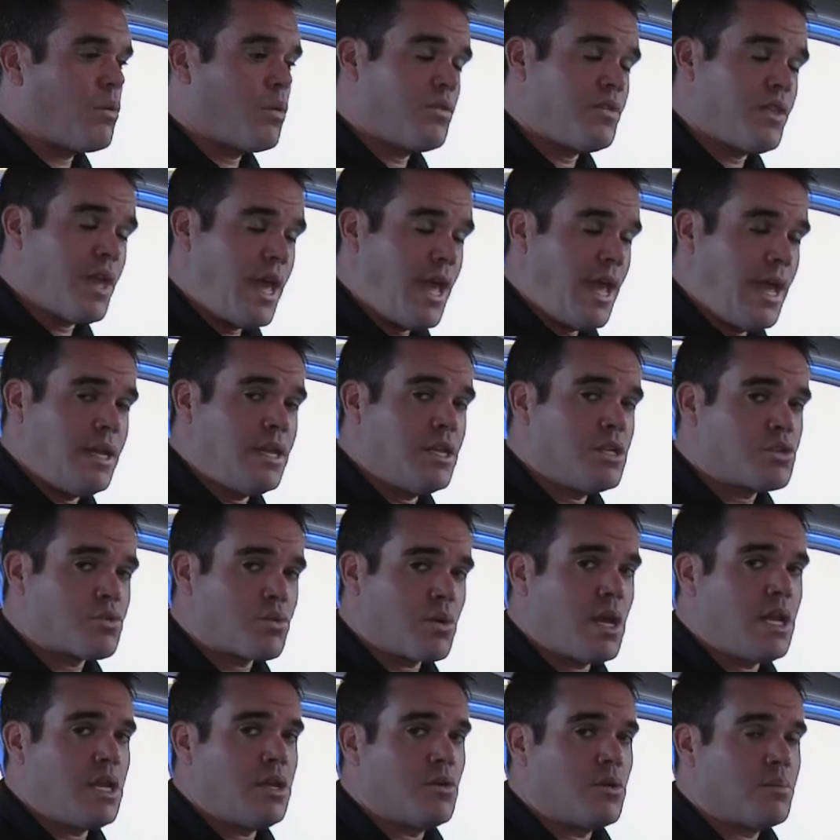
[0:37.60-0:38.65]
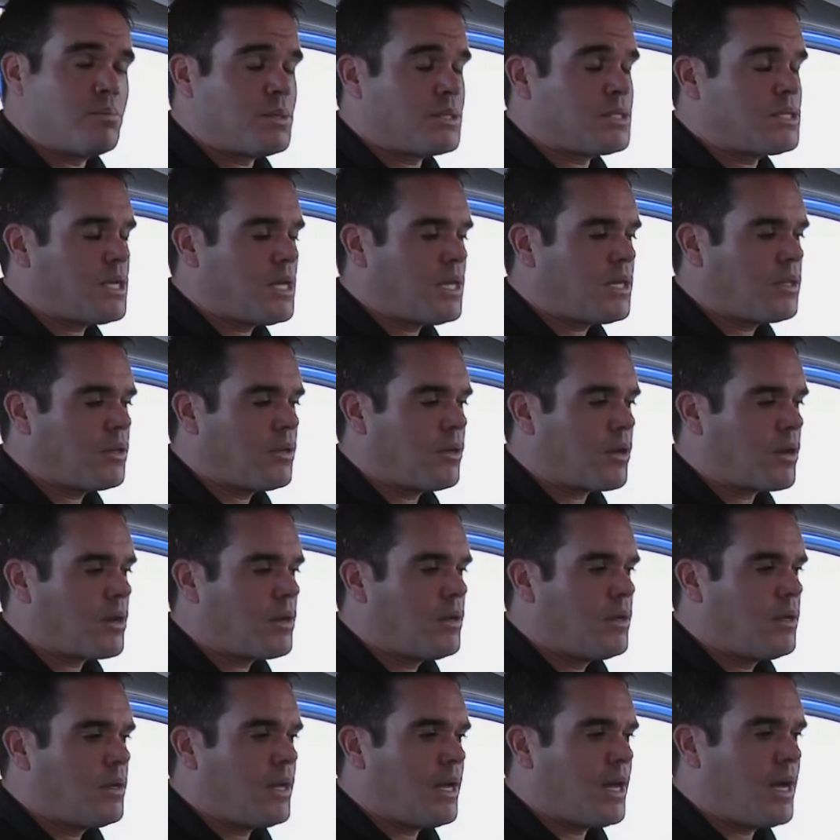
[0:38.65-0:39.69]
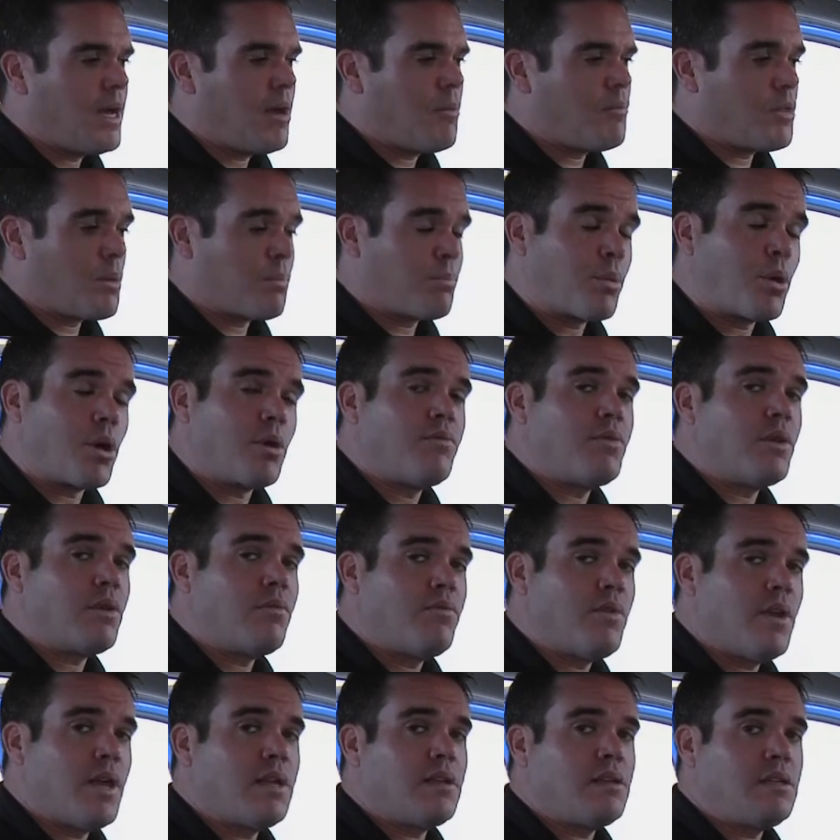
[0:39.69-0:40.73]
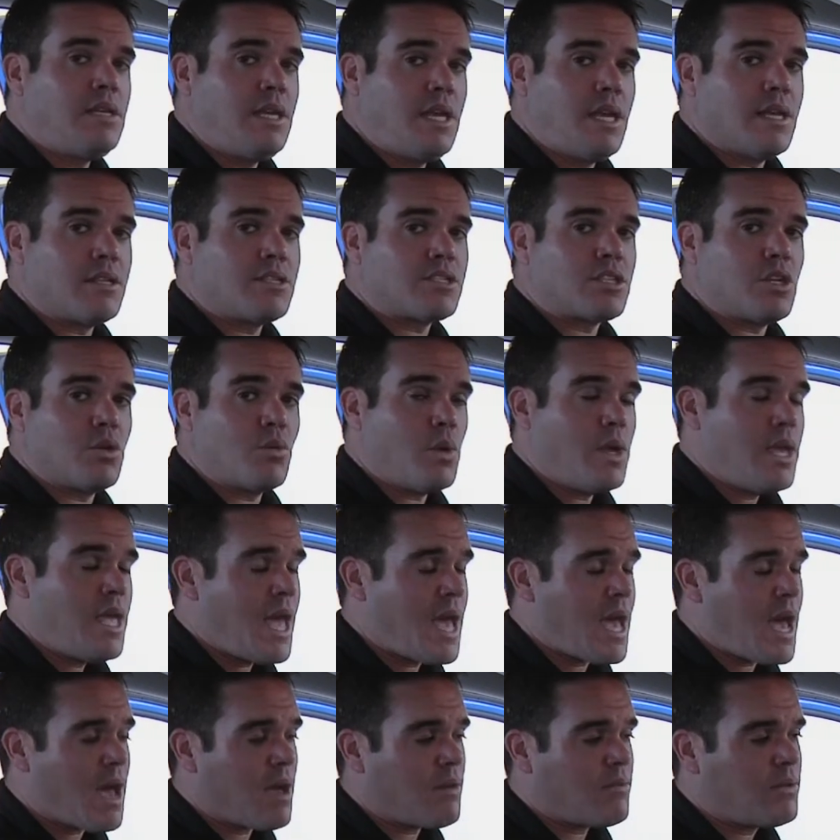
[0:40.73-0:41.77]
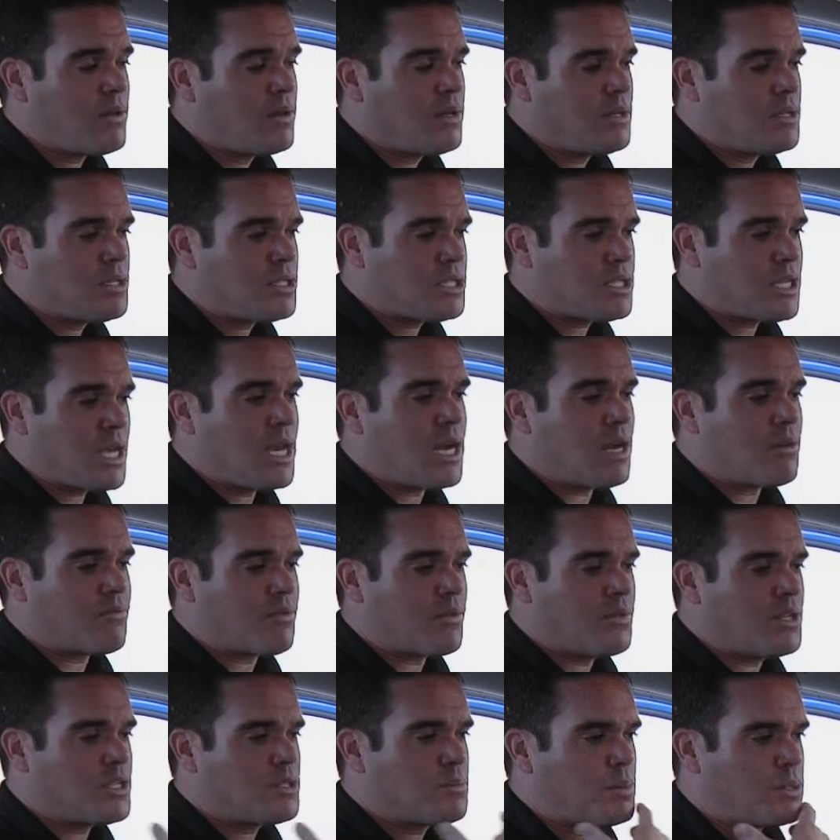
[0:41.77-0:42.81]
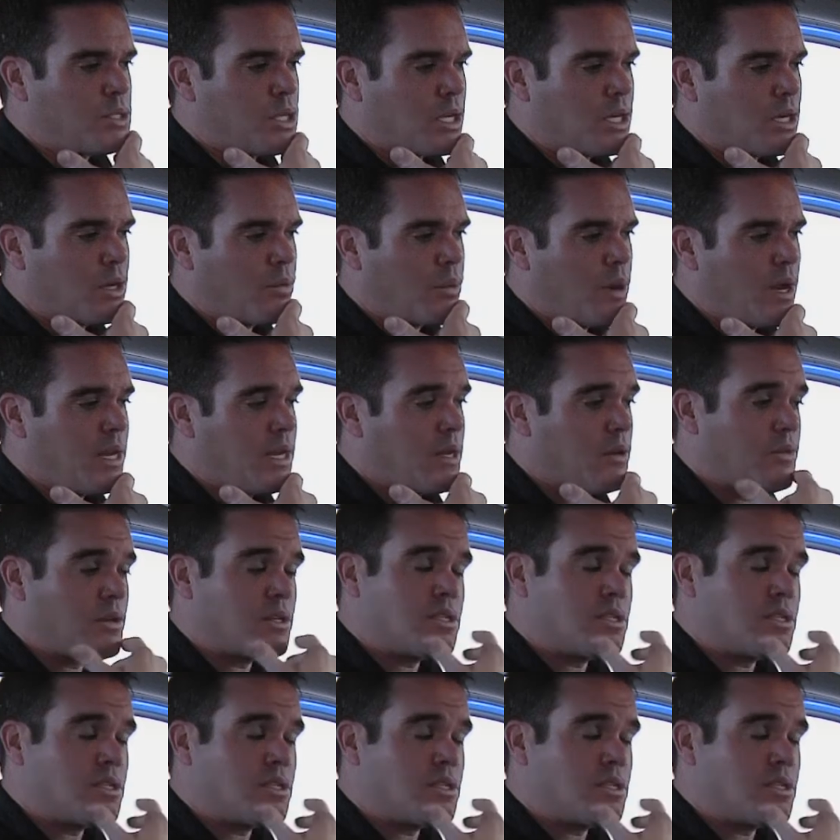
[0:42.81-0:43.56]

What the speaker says: with the 8-inch radio in particular, the Perfect Fit kits that we have set up for this particular radio.